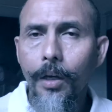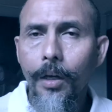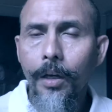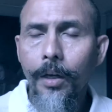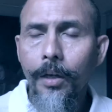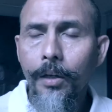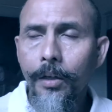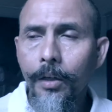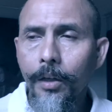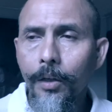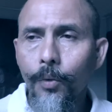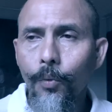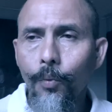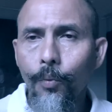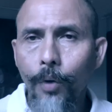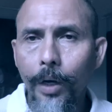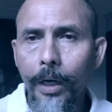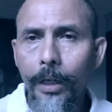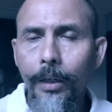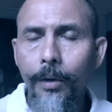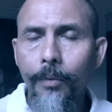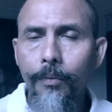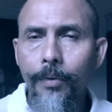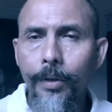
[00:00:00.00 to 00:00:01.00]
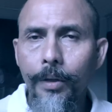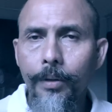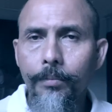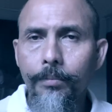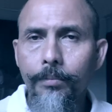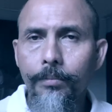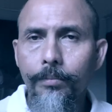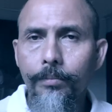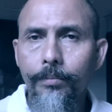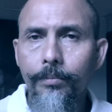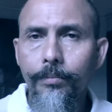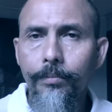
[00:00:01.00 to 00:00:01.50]
Not one of
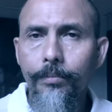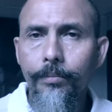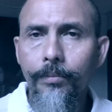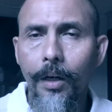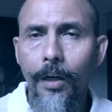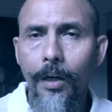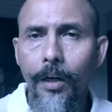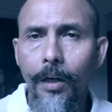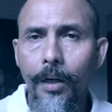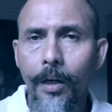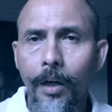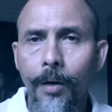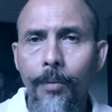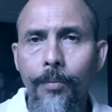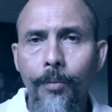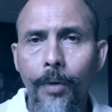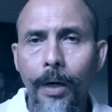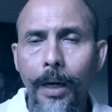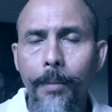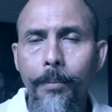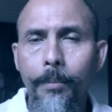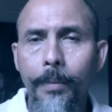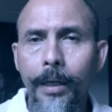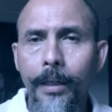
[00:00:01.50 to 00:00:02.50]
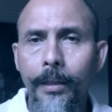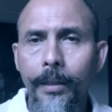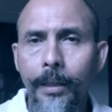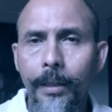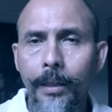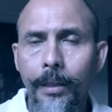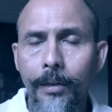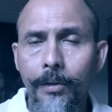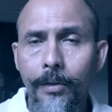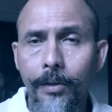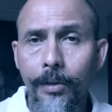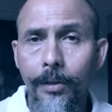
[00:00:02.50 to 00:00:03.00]
them of Muhammad that
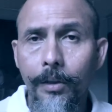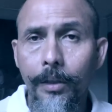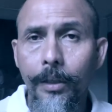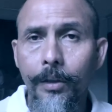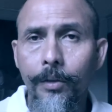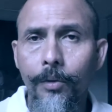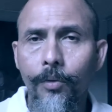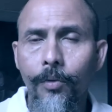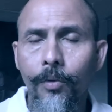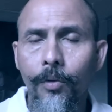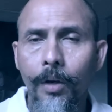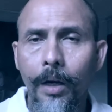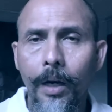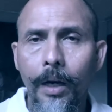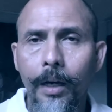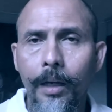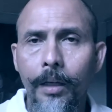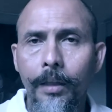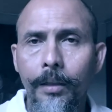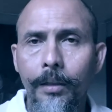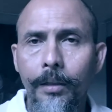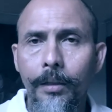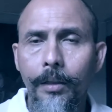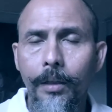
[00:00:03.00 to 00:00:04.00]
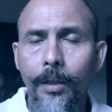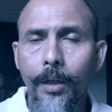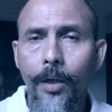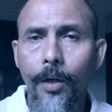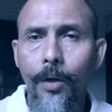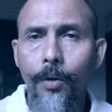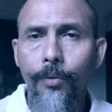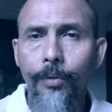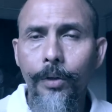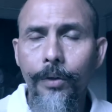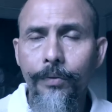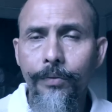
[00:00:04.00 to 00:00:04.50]
occur in the Quran
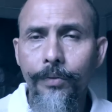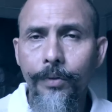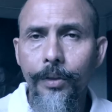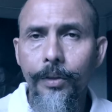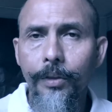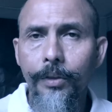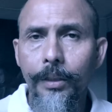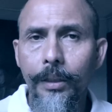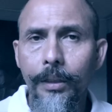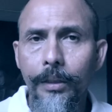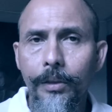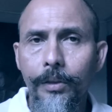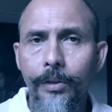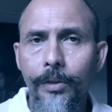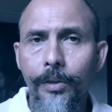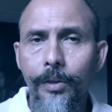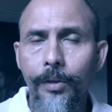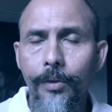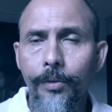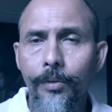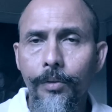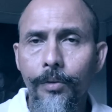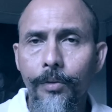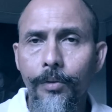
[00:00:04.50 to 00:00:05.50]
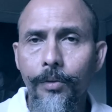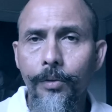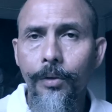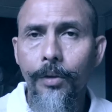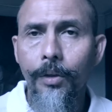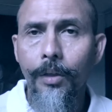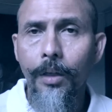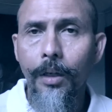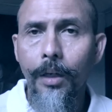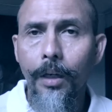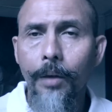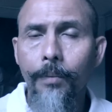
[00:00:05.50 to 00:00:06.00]
referring to
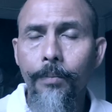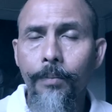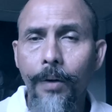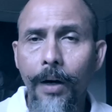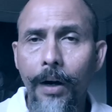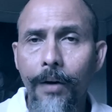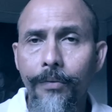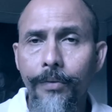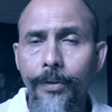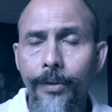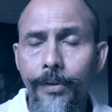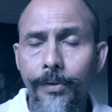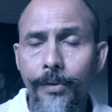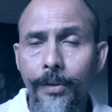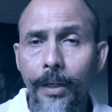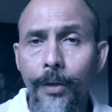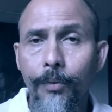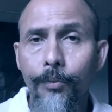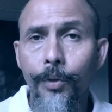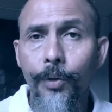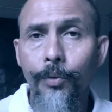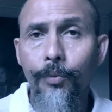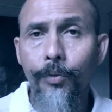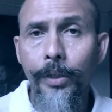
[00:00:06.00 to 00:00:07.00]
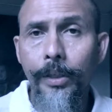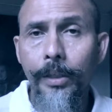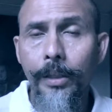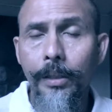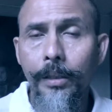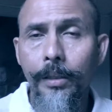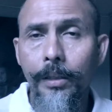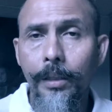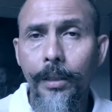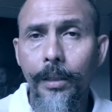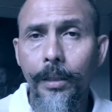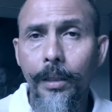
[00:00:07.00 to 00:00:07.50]
a prophet that we
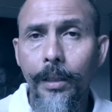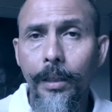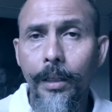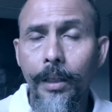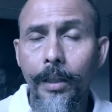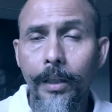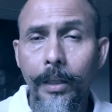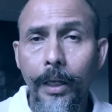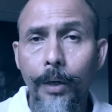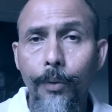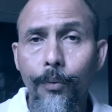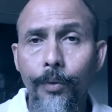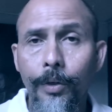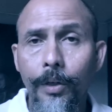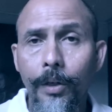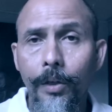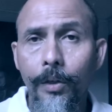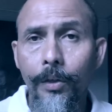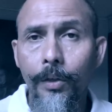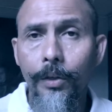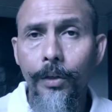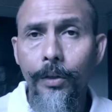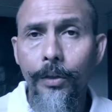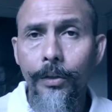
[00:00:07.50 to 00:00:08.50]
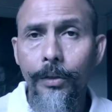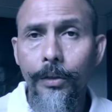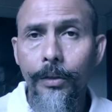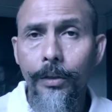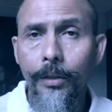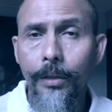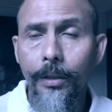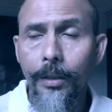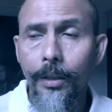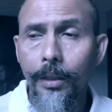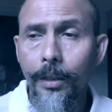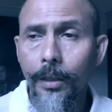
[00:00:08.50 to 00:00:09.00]
read, that we learn
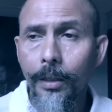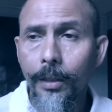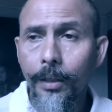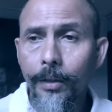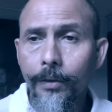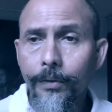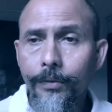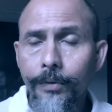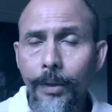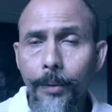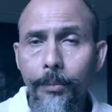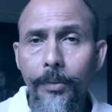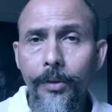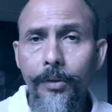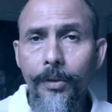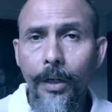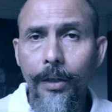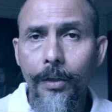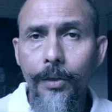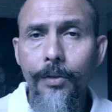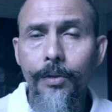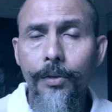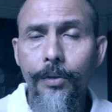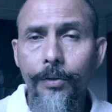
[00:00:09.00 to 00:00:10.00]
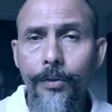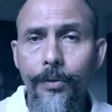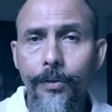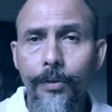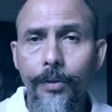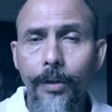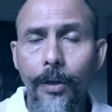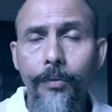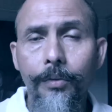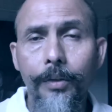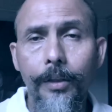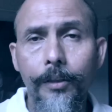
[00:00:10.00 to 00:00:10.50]
from the traditions
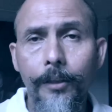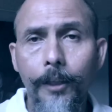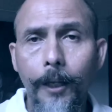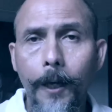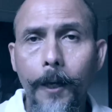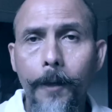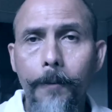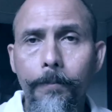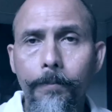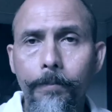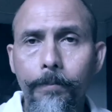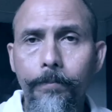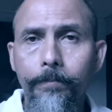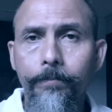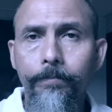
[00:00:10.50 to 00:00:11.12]
of Islam.